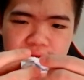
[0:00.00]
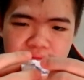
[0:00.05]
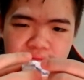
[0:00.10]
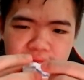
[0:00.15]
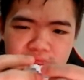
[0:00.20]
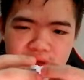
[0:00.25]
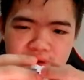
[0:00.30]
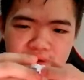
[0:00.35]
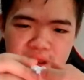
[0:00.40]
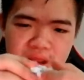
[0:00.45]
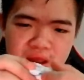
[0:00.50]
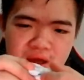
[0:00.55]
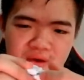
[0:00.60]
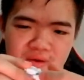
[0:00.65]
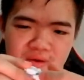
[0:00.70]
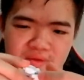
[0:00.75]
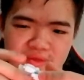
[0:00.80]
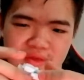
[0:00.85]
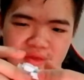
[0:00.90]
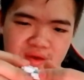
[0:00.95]
there you go.
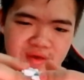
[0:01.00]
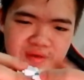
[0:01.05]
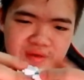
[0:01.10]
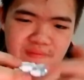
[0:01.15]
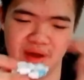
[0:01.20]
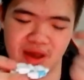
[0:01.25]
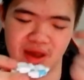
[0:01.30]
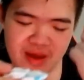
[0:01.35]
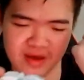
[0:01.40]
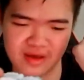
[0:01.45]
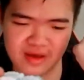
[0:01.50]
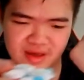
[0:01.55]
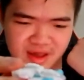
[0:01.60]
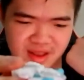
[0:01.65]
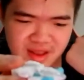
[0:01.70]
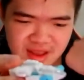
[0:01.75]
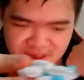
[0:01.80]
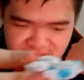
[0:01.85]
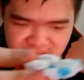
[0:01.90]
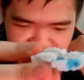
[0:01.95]
There's spike in
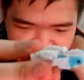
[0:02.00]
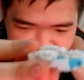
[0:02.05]
his